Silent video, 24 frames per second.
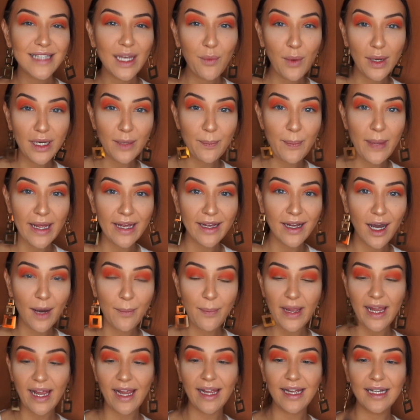I want to pick up
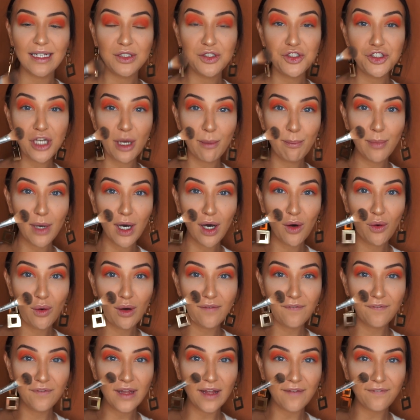a jumbo
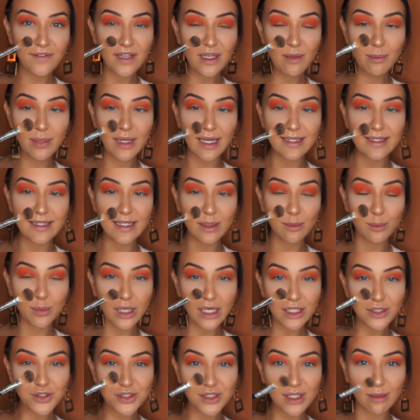fluffy blending
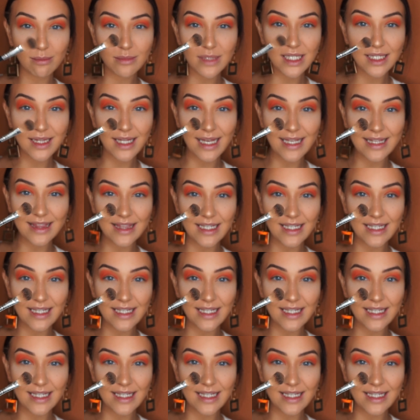brush, something like